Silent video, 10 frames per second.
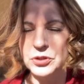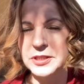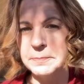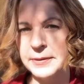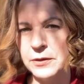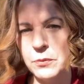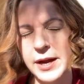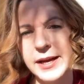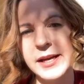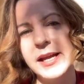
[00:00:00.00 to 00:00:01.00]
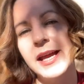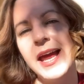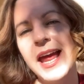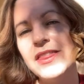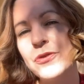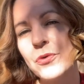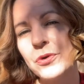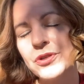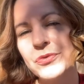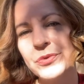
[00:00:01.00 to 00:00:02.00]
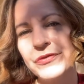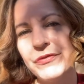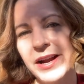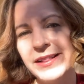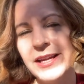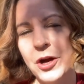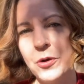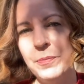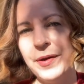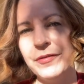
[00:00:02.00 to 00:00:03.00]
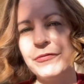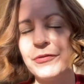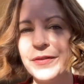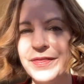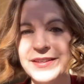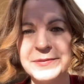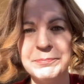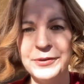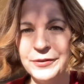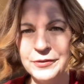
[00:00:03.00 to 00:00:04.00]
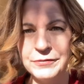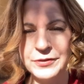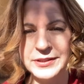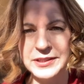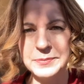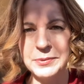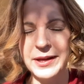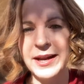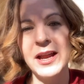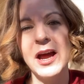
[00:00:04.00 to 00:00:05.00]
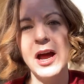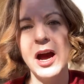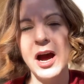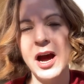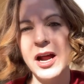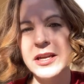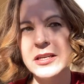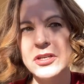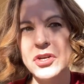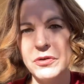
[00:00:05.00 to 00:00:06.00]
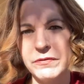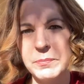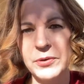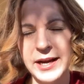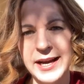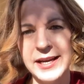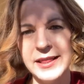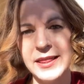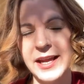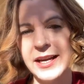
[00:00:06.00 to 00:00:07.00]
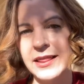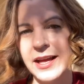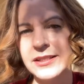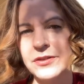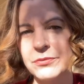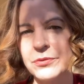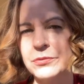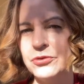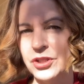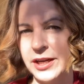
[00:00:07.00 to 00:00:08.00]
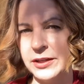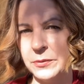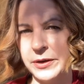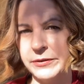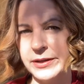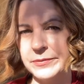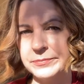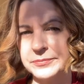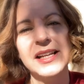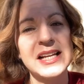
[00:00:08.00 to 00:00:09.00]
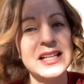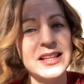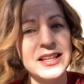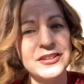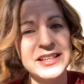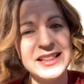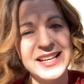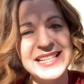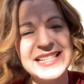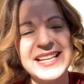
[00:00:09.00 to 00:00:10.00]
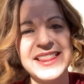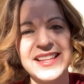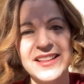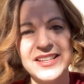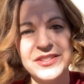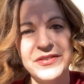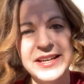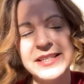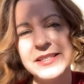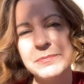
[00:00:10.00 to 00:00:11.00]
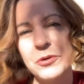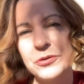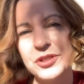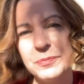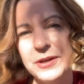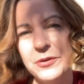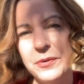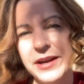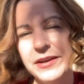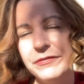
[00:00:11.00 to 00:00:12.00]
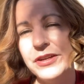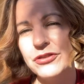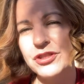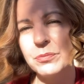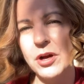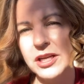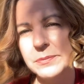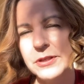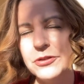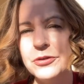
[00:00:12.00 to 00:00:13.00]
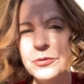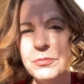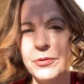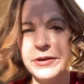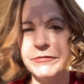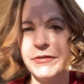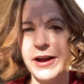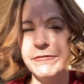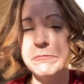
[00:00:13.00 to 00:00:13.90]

Speedway. Doors will finally open for this beautiful display on November eighth, and it lasts through January. Glittering Lights at the Las Vegas Motor Speedway features approximately two point five